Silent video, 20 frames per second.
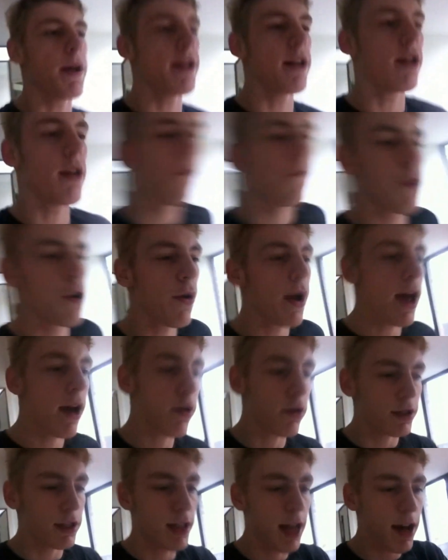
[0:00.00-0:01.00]
spending a few
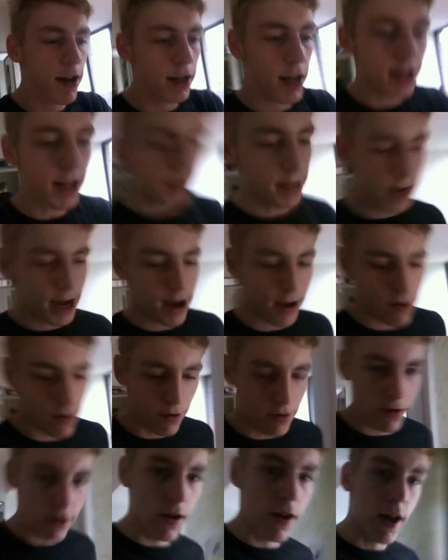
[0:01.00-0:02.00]
hours down here
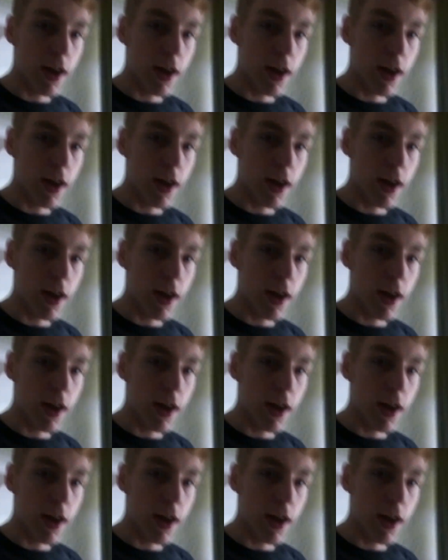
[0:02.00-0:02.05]
now.